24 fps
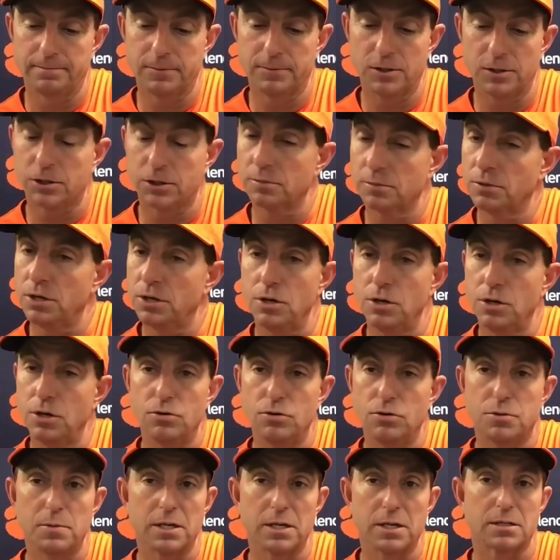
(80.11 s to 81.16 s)
Just some
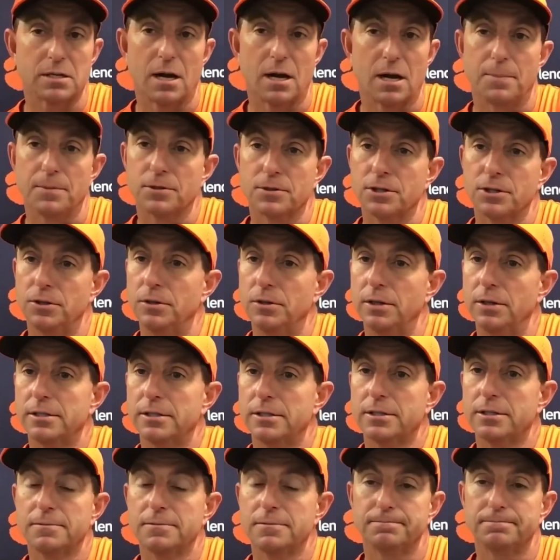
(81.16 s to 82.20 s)
huge missed
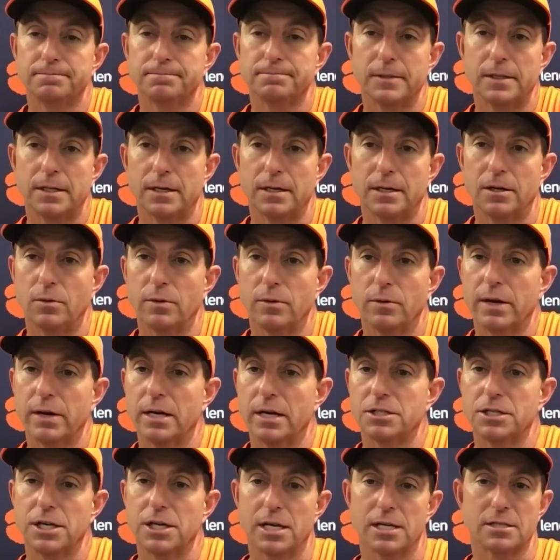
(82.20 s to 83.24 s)
opportunities. You know, we got a
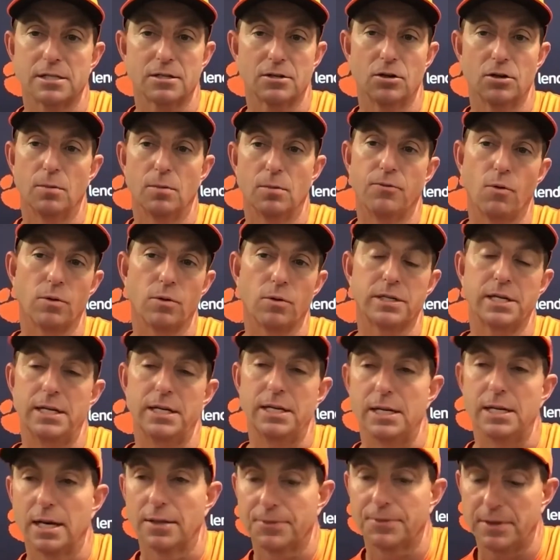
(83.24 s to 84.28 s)
chance to go up
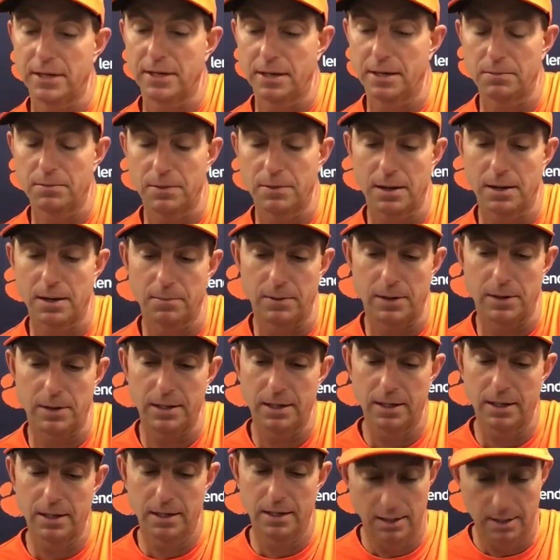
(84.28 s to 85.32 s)
14-0, and
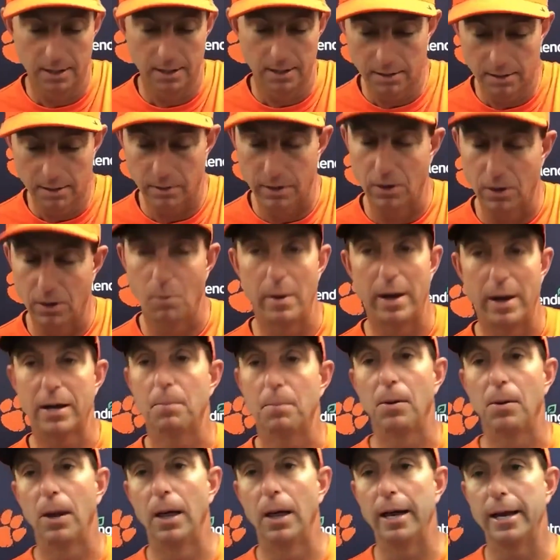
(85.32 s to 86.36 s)
we don't make a
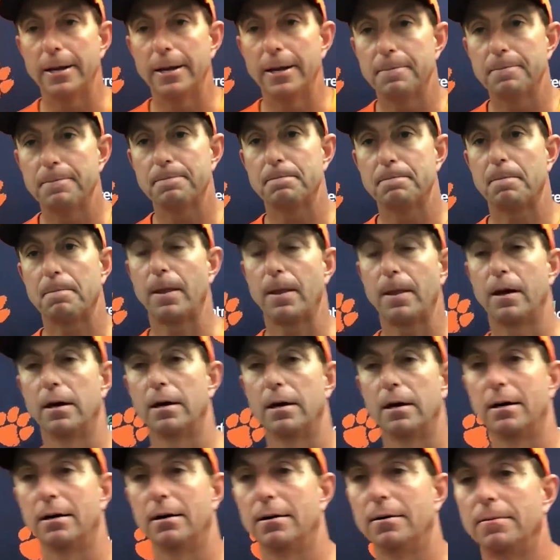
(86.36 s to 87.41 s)
play.
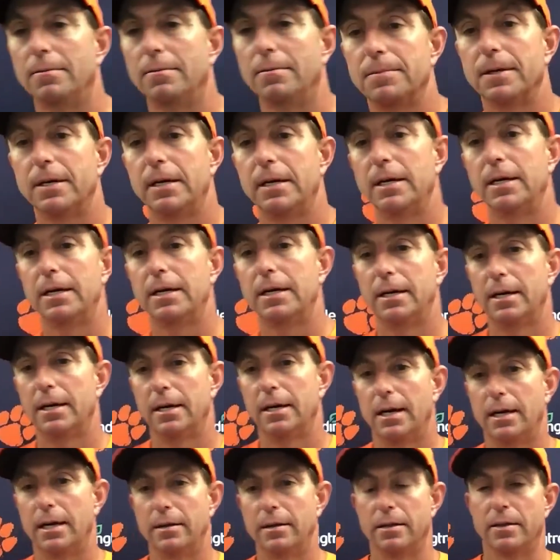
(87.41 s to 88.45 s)
And
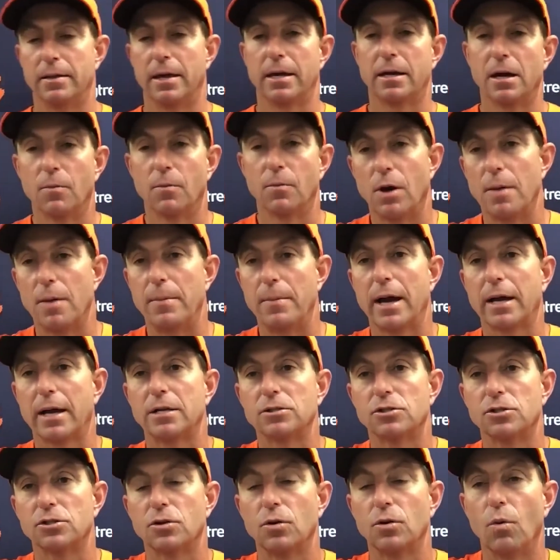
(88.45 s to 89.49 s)
they come right back
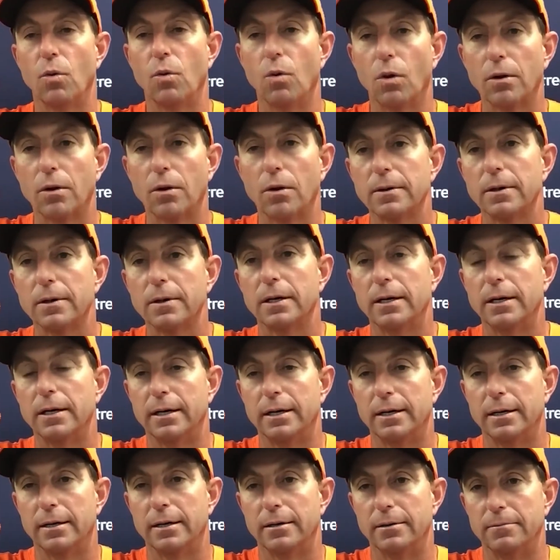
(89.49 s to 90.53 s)
and score.
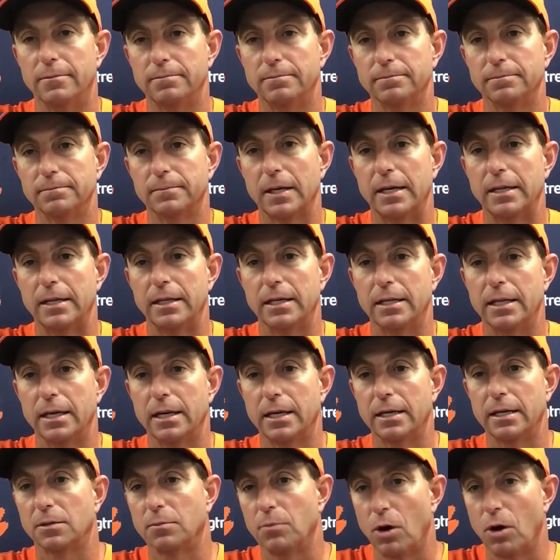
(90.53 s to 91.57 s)
And then they
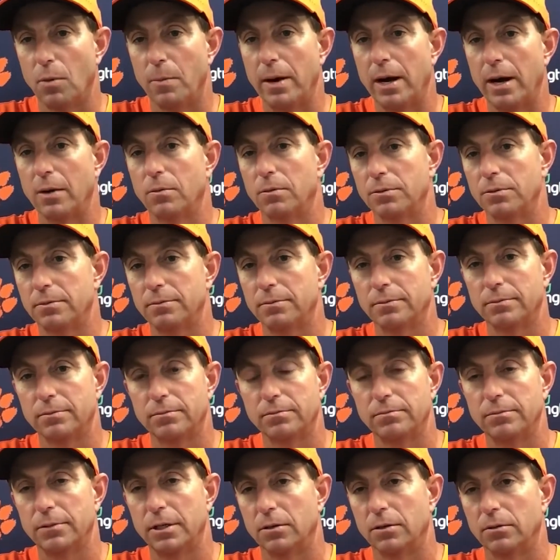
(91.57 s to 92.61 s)
get the ball back with,
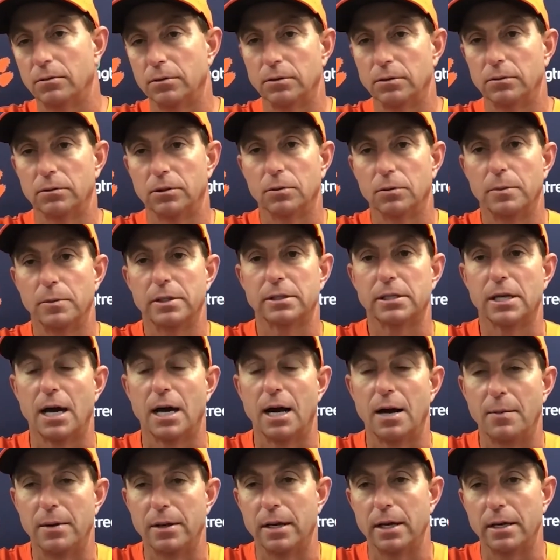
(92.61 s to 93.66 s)
you know, a little bit of
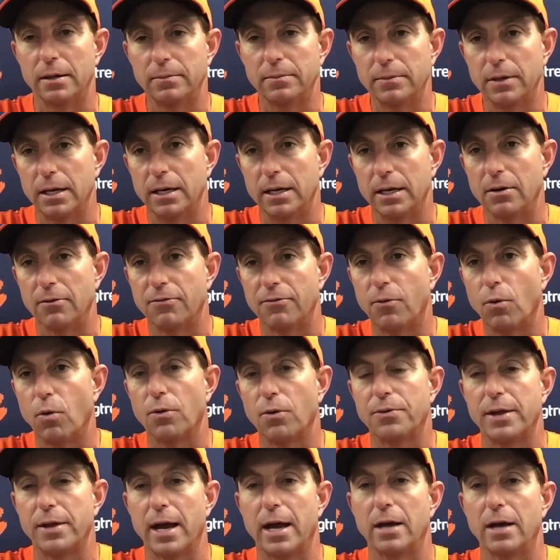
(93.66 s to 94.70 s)
time, and they hit a
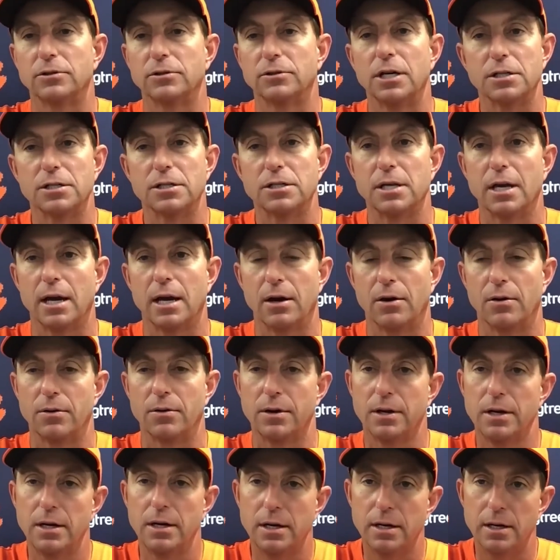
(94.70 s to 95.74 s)
4th down touchdown